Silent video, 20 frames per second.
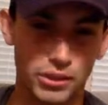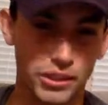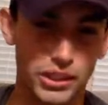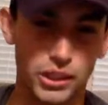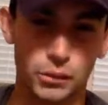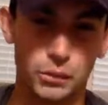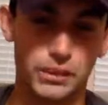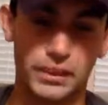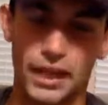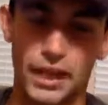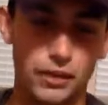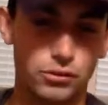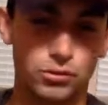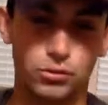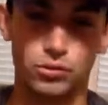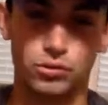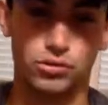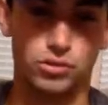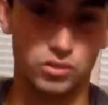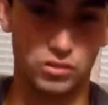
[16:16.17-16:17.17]
year with the
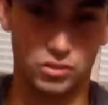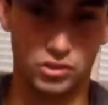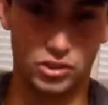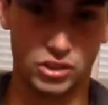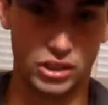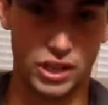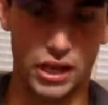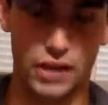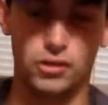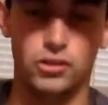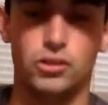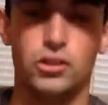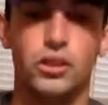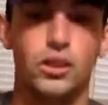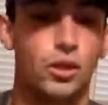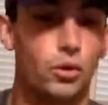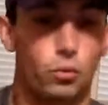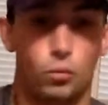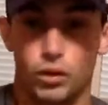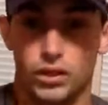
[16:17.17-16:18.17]
Astros scandal,
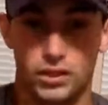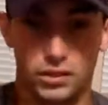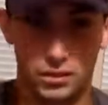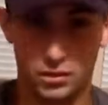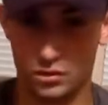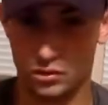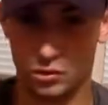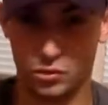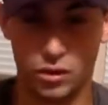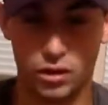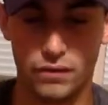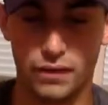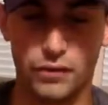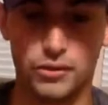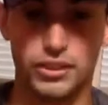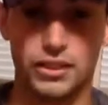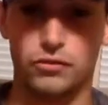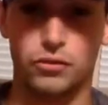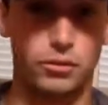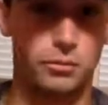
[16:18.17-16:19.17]
with the
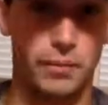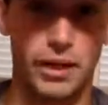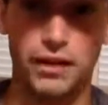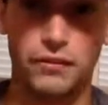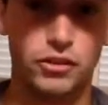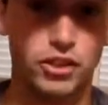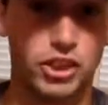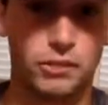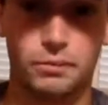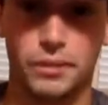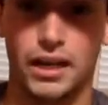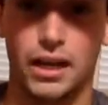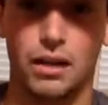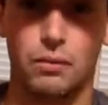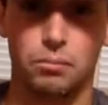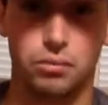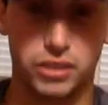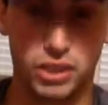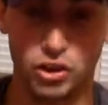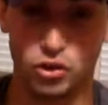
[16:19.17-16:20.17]
coronavirus stuff, with Manfred just being a
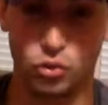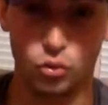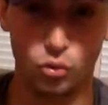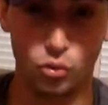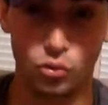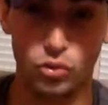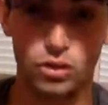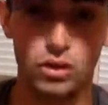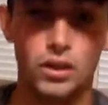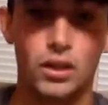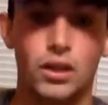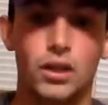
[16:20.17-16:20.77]
complete tool.